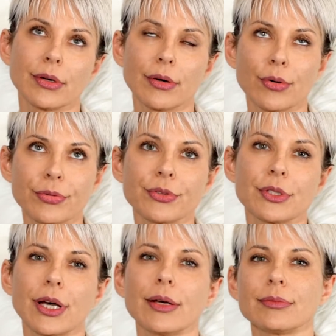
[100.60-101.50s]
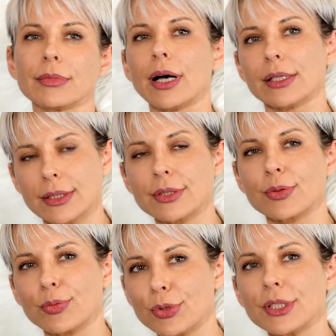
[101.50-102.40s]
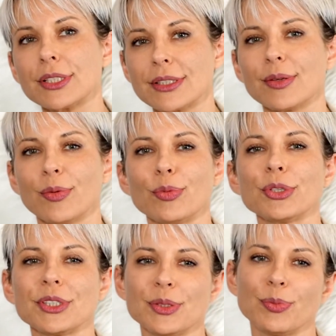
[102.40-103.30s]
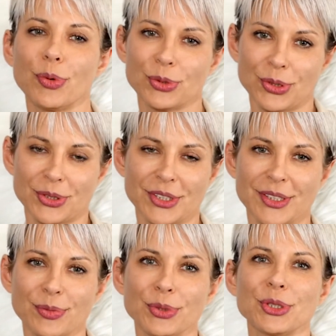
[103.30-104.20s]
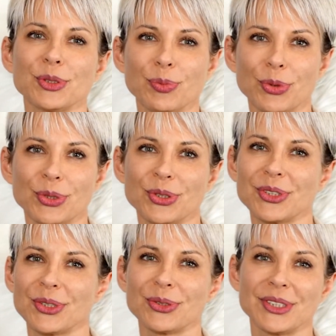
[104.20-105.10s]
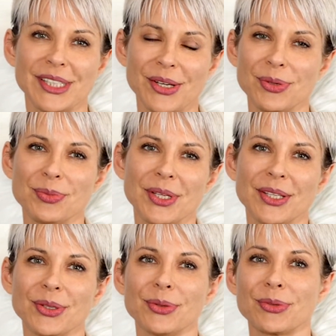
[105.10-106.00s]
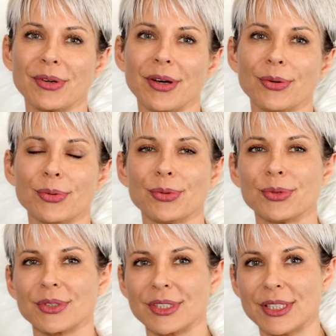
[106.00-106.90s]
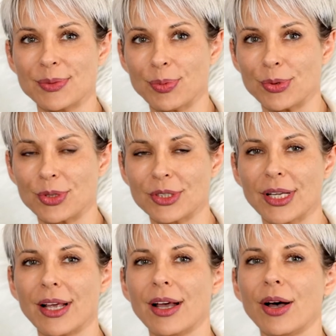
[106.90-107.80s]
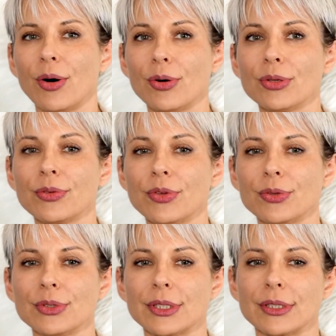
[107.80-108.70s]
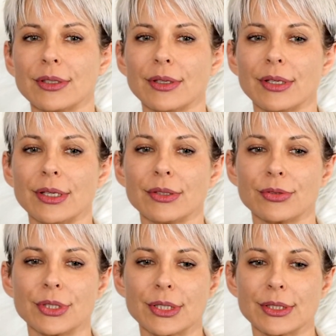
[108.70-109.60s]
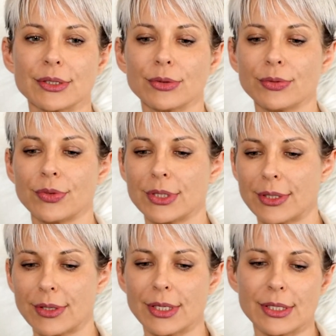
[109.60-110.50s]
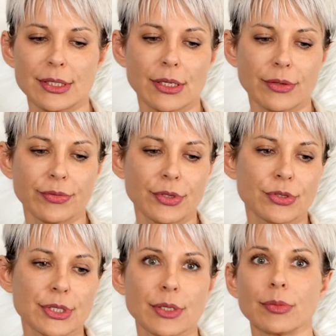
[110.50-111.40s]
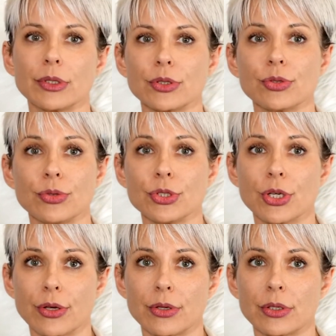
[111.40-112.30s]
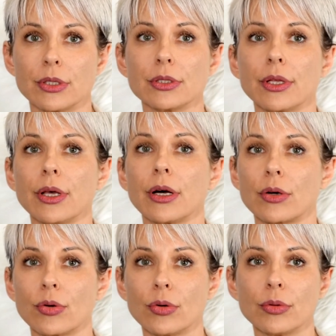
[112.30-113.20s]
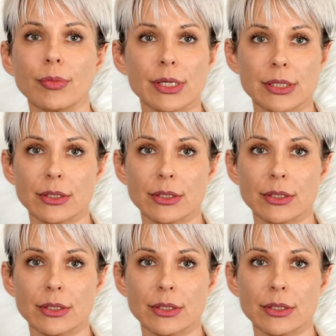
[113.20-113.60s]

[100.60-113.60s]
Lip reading: Often I'm asked, what is Botox? What is Botox or Xeomin or Dysport? All of those ingredients, all of these things are very similar to each other. They are all muscle